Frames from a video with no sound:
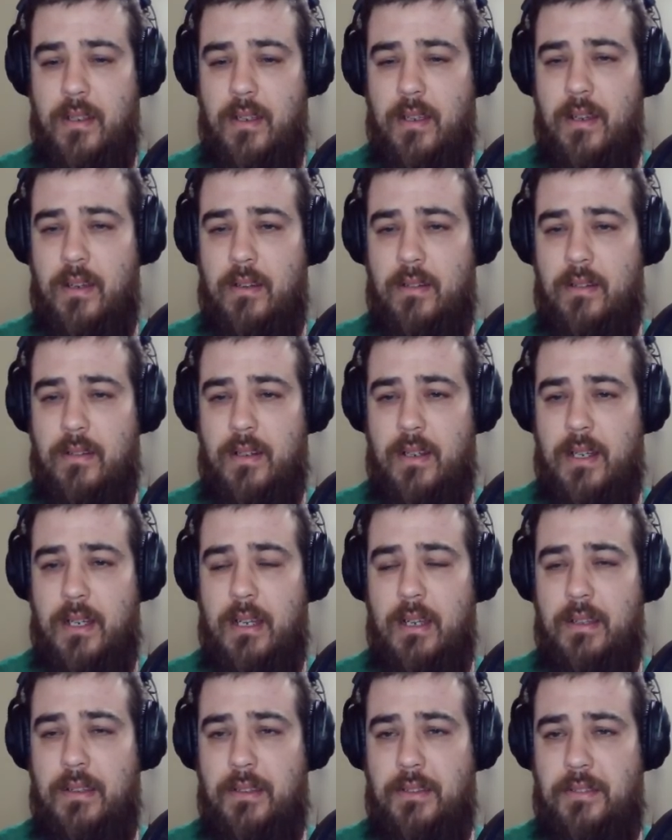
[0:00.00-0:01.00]

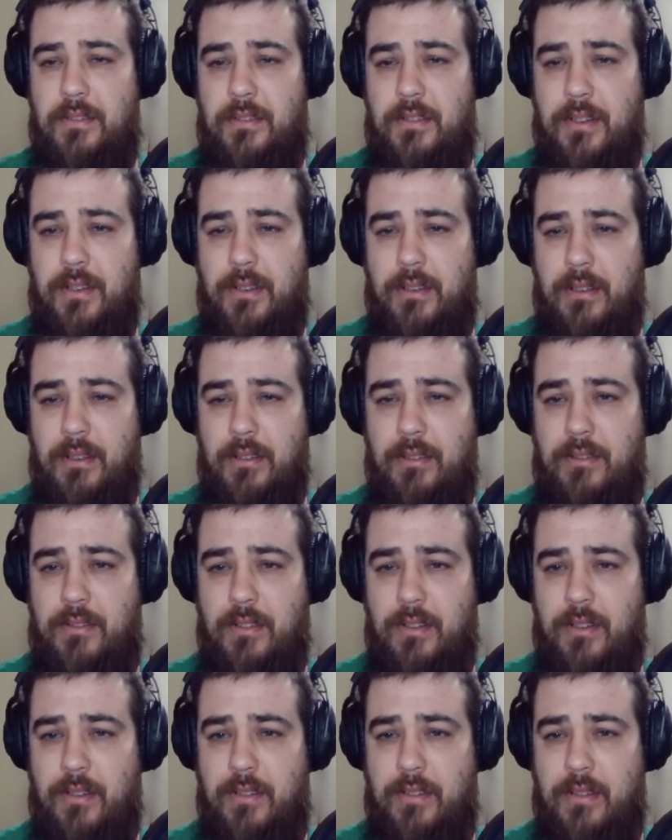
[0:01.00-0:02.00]
Alright, this chick is
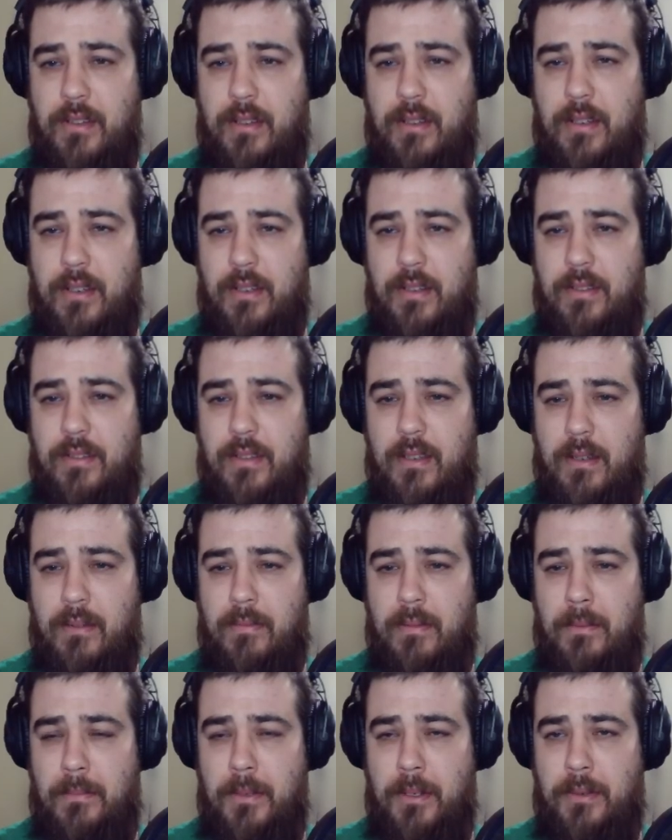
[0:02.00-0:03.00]
just uh, self
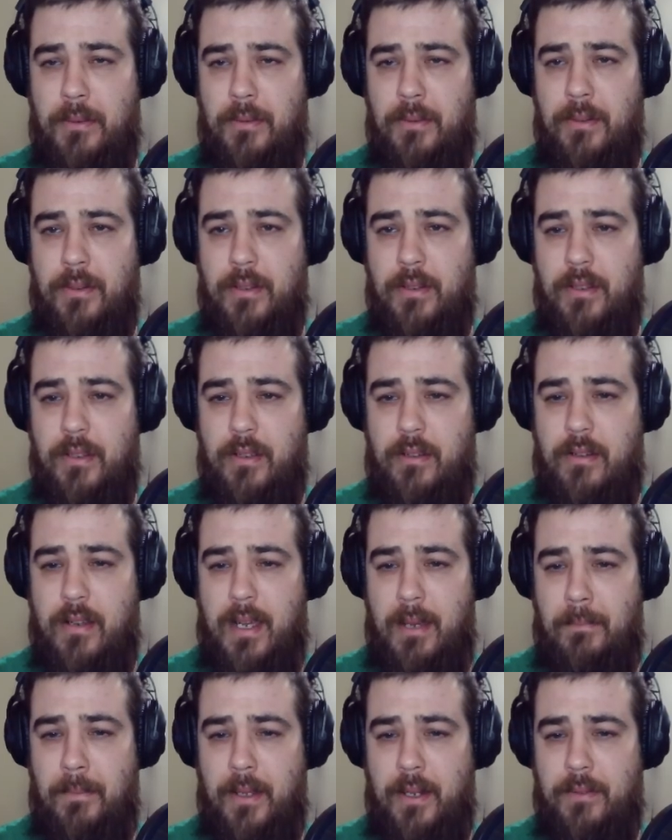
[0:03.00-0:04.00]
promoting the
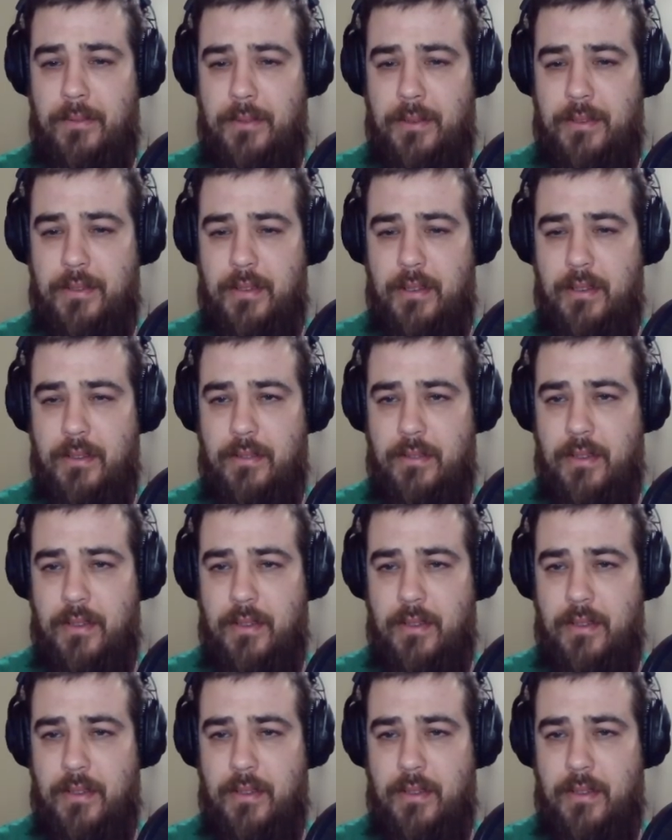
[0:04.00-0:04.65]
crap out of herself.